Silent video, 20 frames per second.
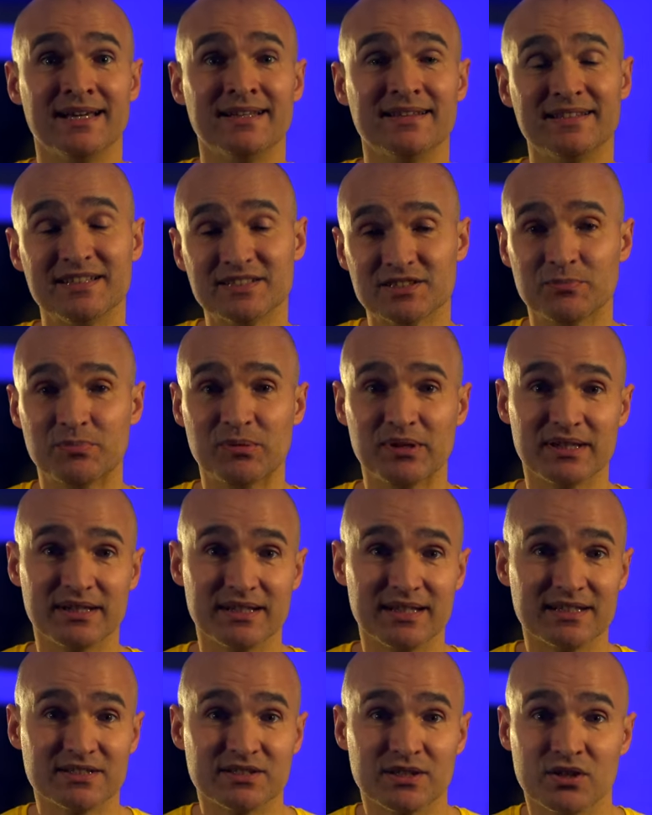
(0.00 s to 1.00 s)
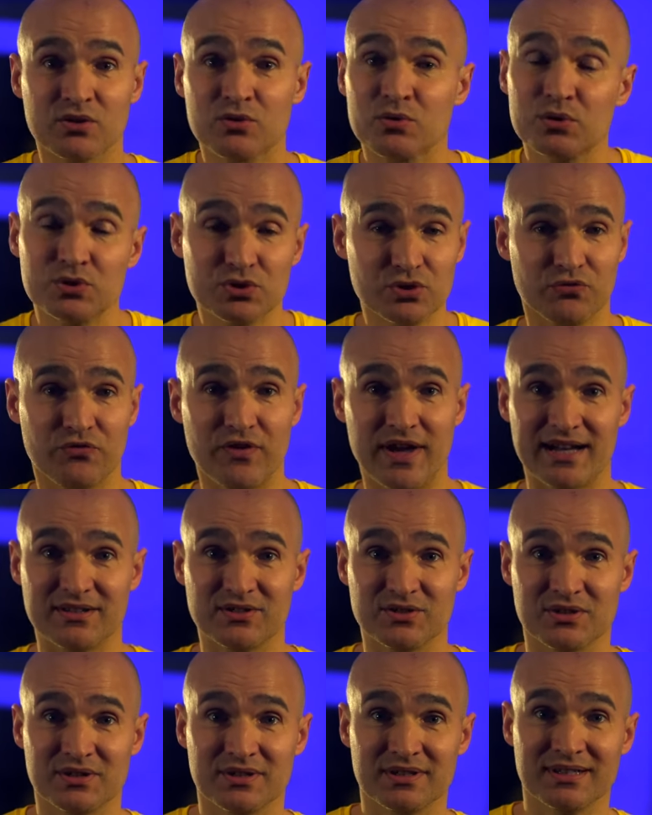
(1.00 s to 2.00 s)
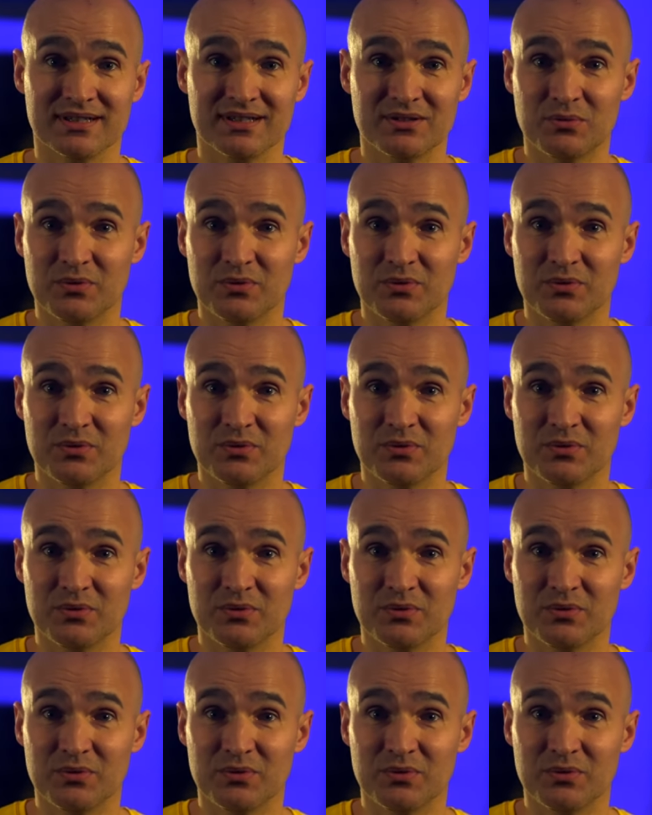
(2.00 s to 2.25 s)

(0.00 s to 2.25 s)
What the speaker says: discipline is a crucial factor.